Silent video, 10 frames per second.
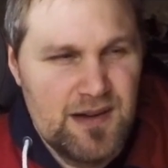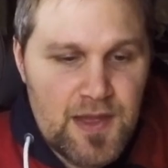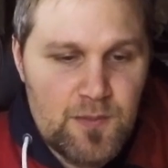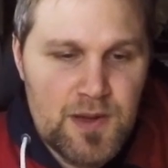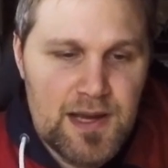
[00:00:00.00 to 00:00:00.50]

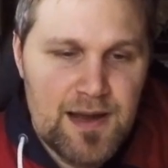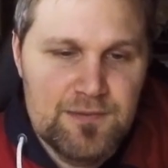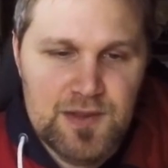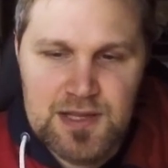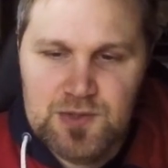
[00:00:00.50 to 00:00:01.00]
Then we
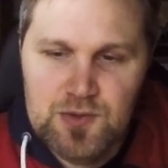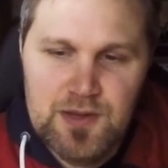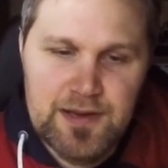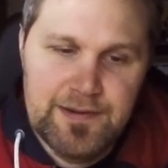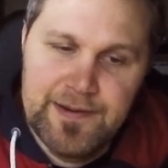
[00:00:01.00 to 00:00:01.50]
have
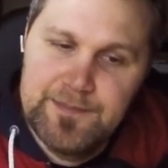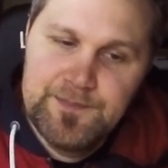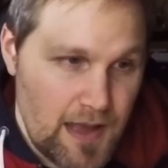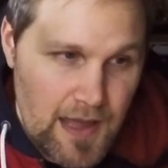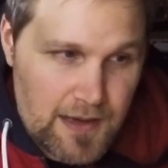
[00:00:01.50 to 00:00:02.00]
Tatsukiri,
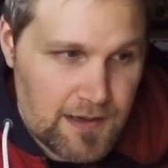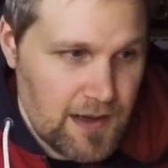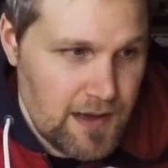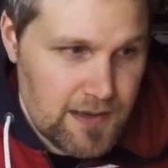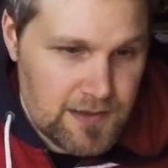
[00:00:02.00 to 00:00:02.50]
and
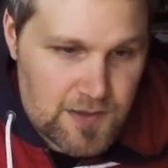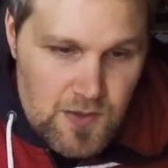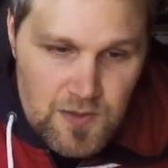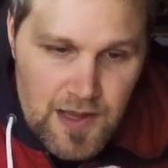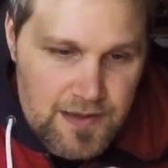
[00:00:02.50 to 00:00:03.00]
I
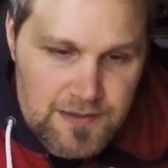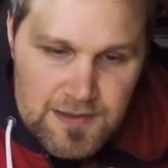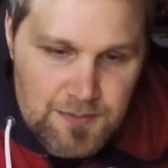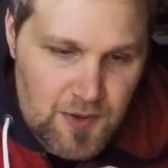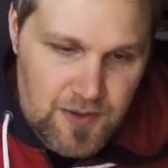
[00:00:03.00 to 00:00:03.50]
don't like
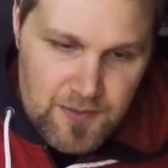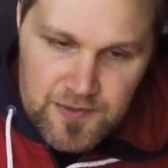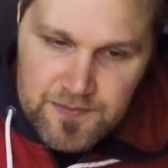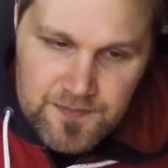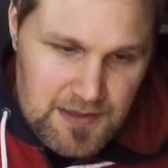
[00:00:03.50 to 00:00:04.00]
this
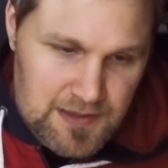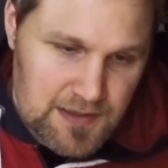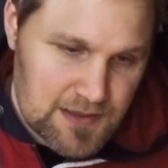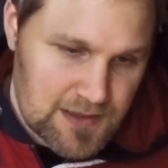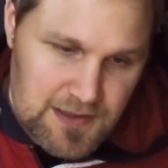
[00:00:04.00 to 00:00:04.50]
Pokemon.
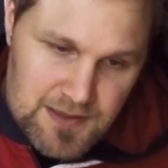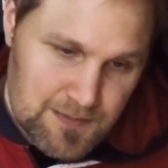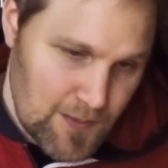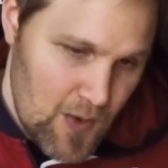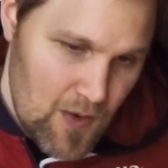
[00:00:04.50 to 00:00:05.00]
It's
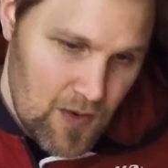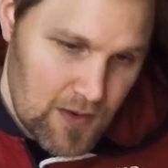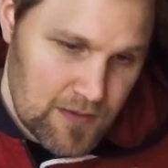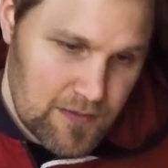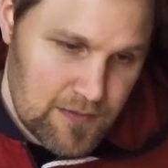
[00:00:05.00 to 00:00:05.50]

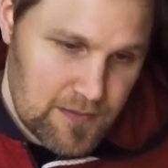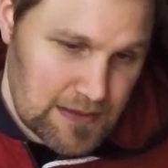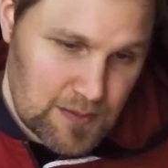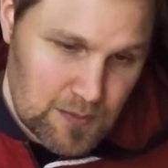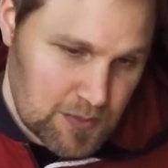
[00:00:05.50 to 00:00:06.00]
small,
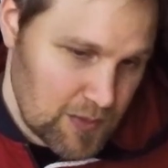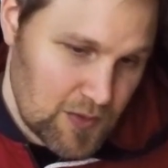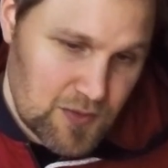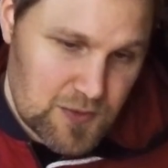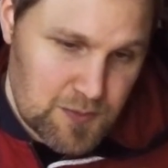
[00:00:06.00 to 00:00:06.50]
it
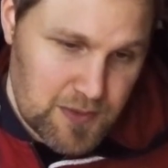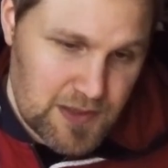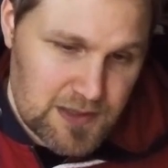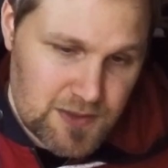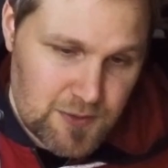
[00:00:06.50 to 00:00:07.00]
looks
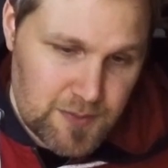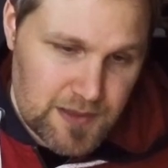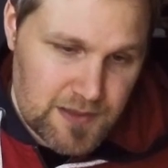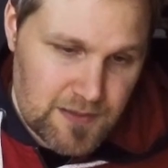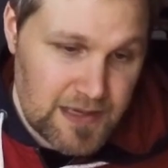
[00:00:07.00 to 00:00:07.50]
pretty
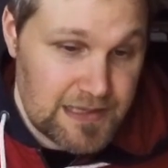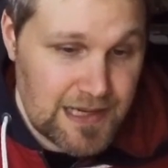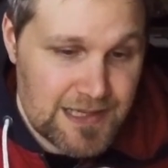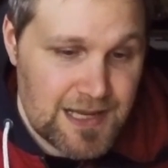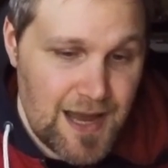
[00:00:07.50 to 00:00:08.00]
stupid. It
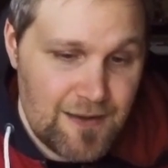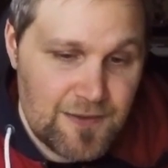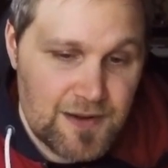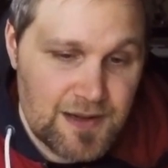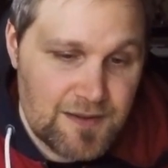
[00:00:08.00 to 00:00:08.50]
does
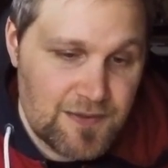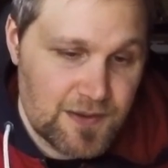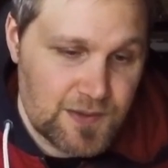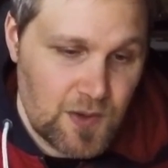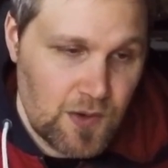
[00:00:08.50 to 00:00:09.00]
have
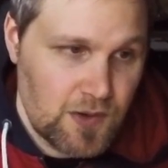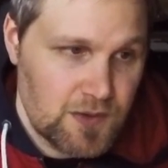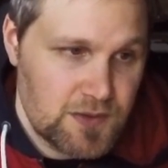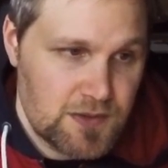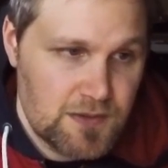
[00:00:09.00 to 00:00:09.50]
different
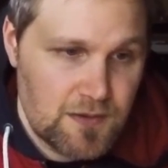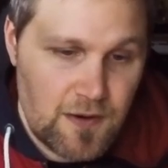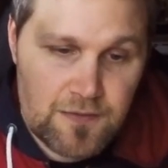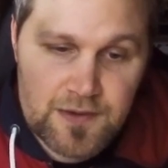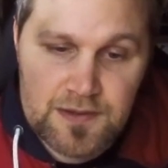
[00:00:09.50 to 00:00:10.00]
colors
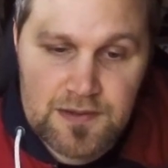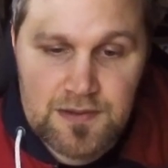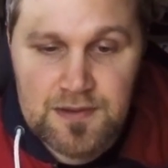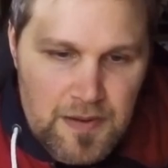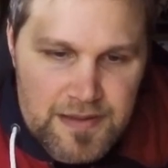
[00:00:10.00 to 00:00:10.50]
of it,
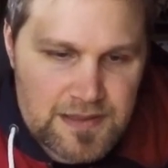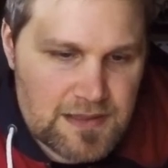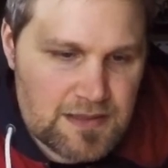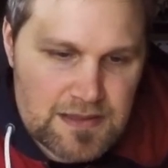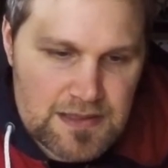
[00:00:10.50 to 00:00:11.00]
but it
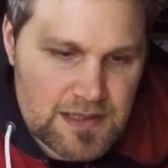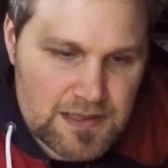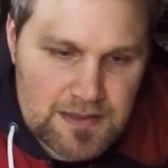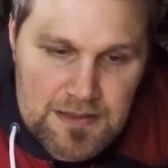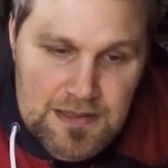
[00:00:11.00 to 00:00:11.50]

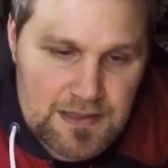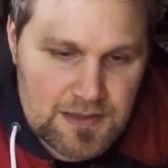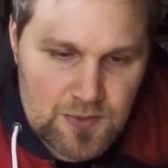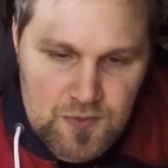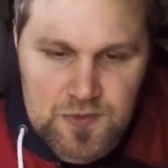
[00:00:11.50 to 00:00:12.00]
just is
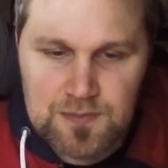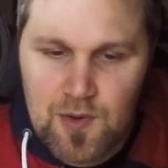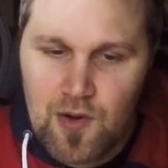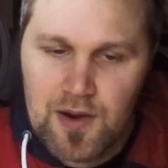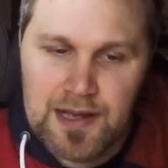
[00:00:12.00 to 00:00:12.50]
too
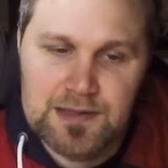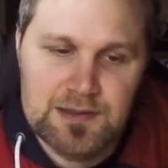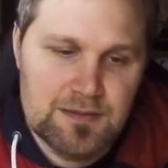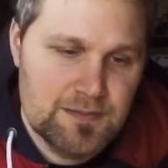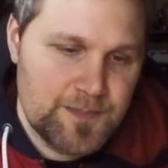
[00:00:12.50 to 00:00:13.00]
small,
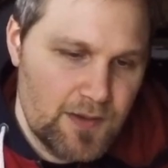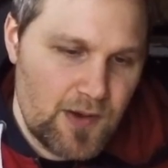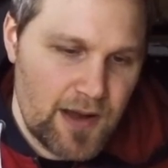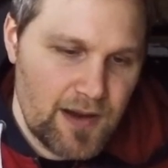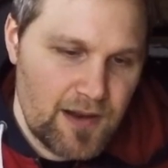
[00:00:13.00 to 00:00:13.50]
and you
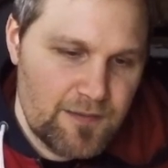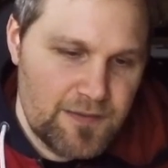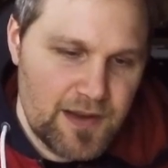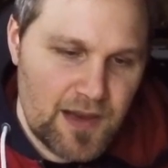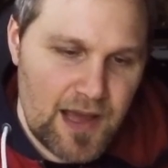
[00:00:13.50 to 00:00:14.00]
kinda
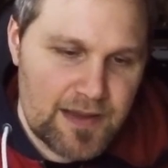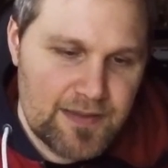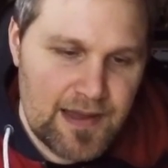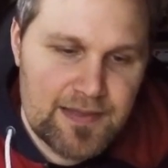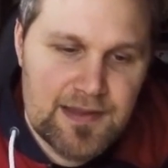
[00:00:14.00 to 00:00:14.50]
feel like
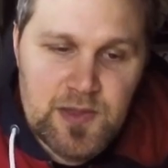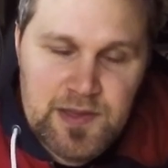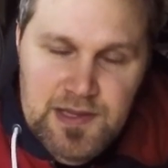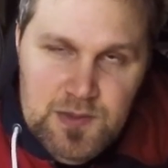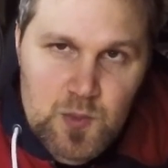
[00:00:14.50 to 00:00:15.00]
that
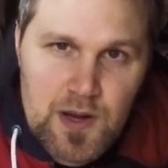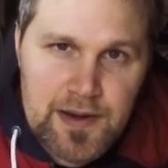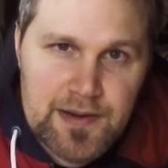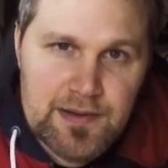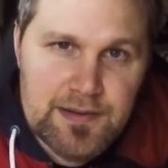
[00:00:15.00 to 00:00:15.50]
this
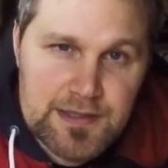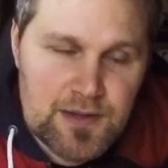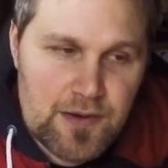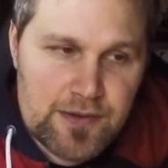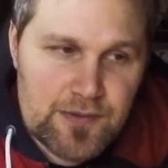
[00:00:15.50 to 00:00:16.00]
one is
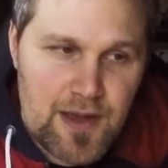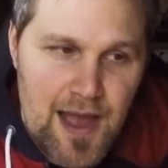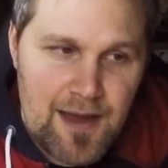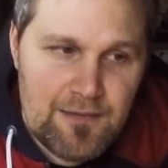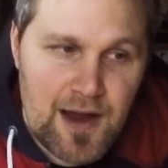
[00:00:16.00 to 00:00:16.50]
going to
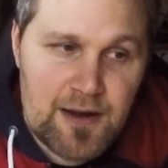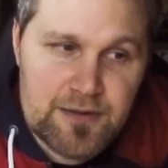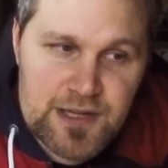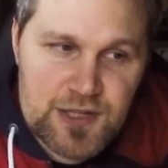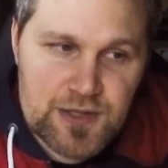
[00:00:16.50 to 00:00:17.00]
have a
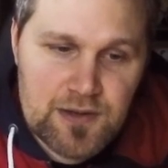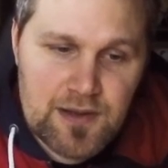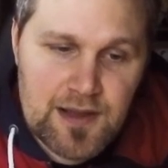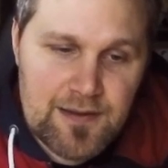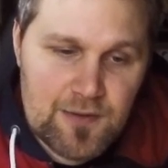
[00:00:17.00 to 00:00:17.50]

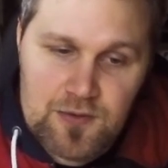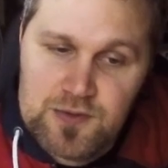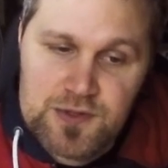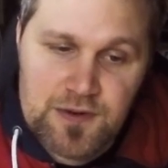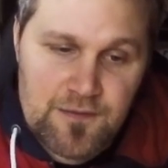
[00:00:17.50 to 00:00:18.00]
regional
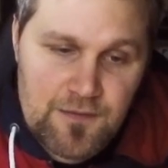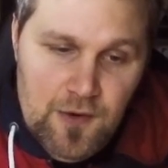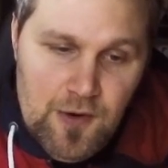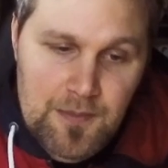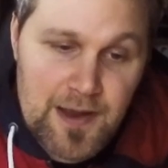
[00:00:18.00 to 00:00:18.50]
evolution
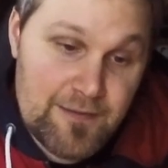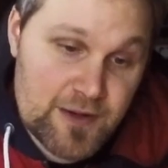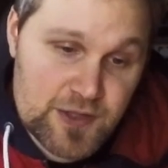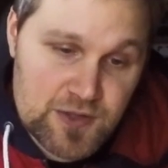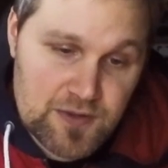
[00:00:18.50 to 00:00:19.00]
form
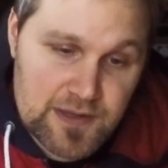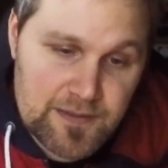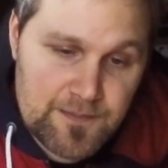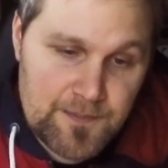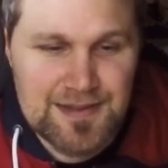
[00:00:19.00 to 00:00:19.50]
eventually.